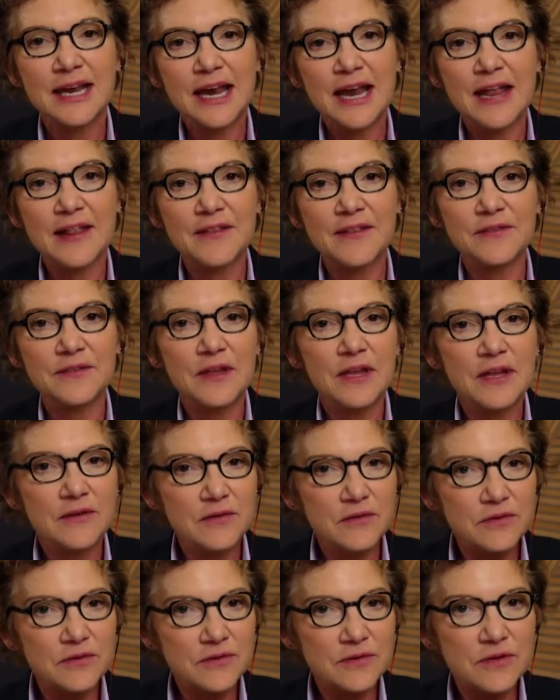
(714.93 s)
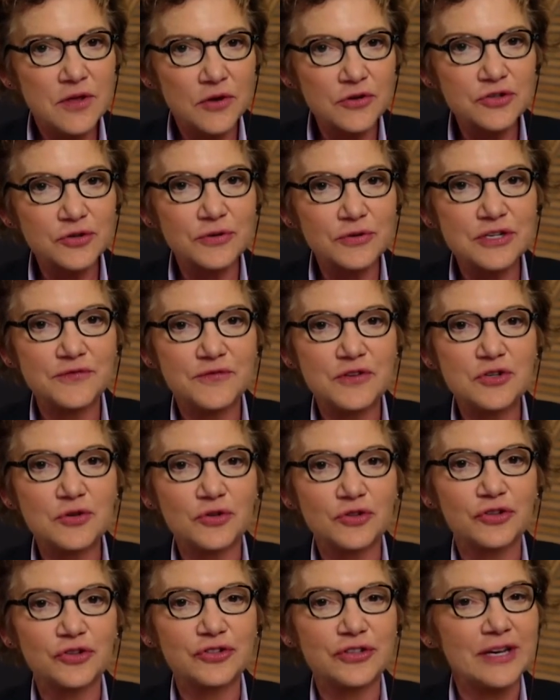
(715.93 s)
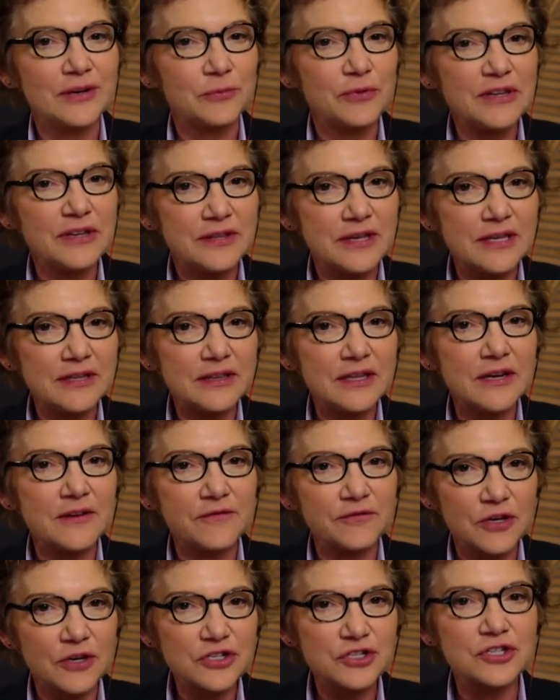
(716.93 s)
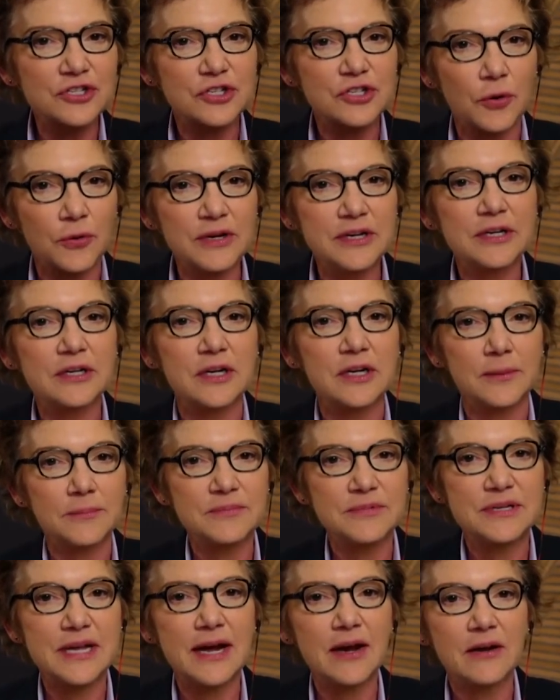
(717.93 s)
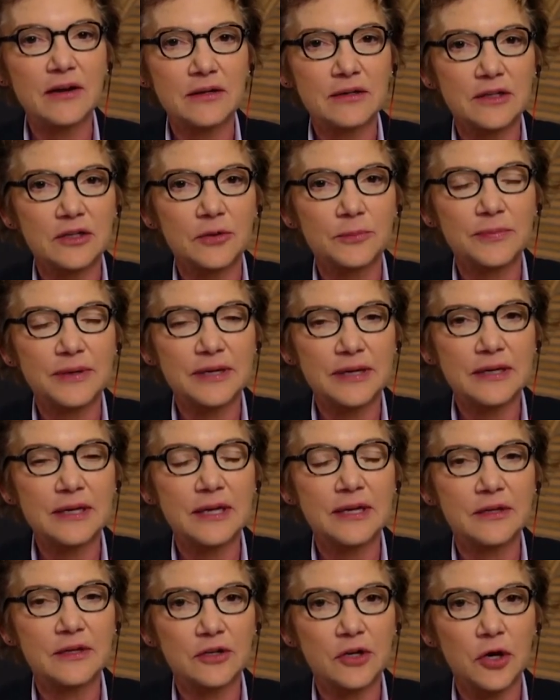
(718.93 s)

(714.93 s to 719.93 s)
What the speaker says: And those are individuals who say, we think that inflation is going to come down a little bit in the